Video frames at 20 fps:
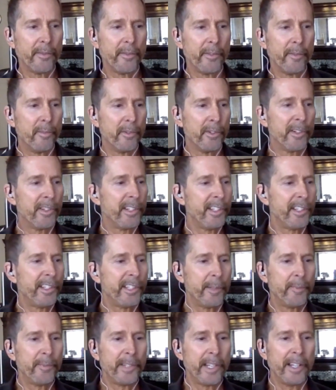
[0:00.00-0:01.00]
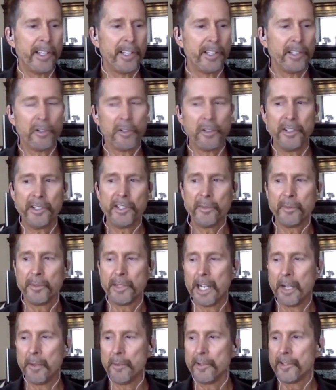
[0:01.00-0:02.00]
with mercy ships and then going to
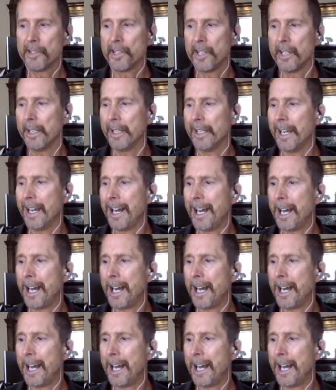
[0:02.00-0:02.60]
what I would say the